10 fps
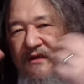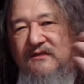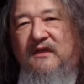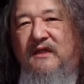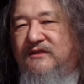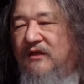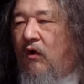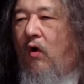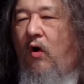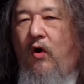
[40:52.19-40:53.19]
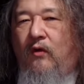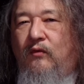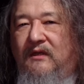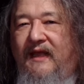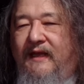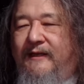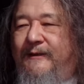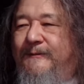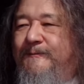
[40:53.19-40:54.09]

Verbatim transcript: It's, it's, they're all related.